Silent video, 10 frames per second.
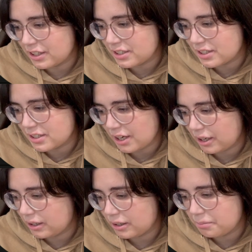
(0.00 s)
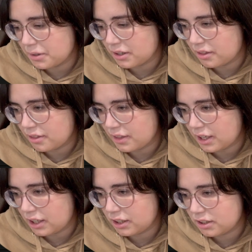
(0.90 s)
the same
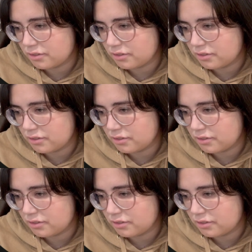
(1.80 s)
thing.